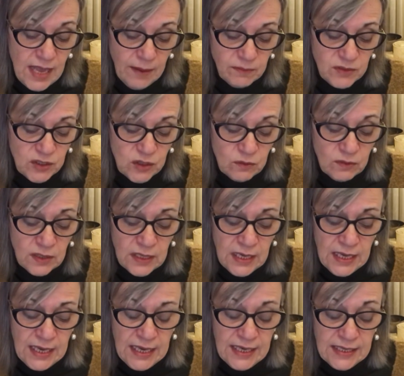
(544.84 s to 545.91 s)
Neptune.
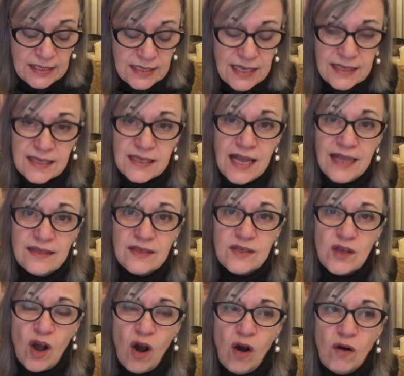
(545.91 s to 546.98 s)
It's that sense
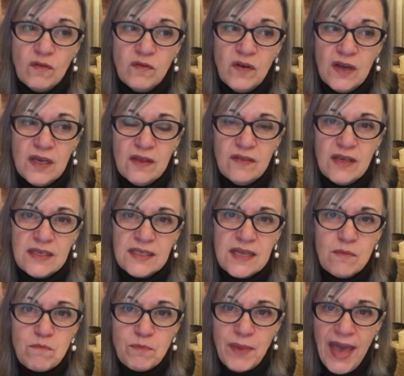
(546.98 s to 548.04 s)
of there's
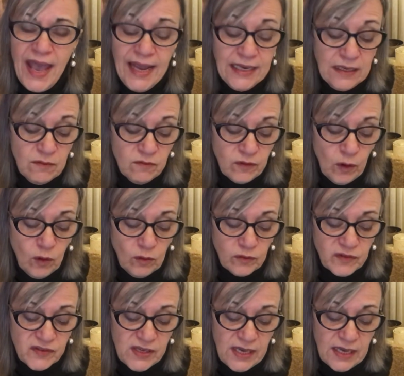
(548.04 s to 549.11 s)
some pain
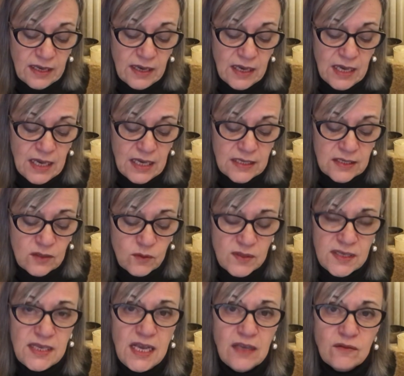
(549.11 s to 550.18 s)
involved here. So
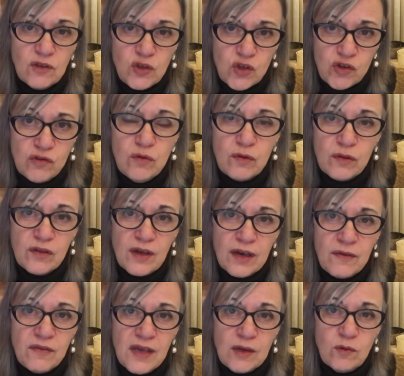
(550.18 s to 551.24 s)
seeing the truth, I
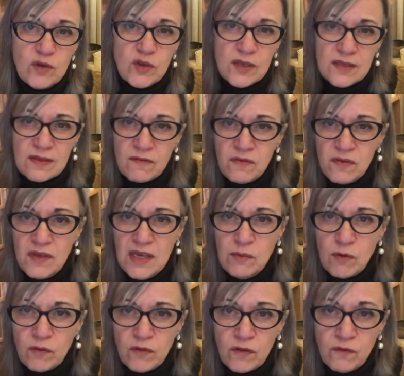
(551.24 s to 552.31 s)
think, which is the theme
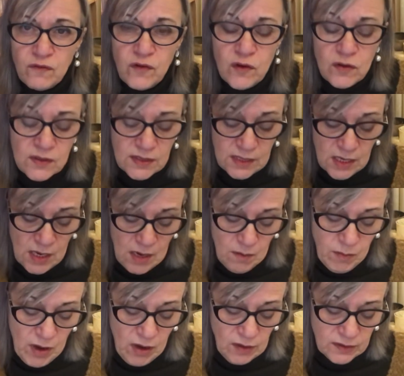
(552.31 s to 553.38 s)
of the first
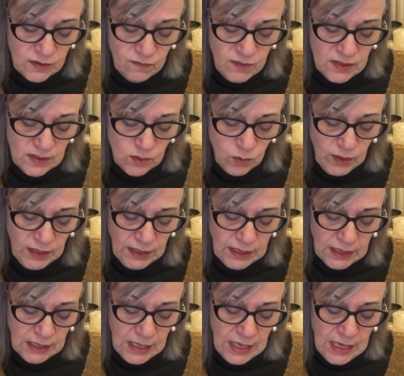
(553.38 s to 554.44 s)
part of this week,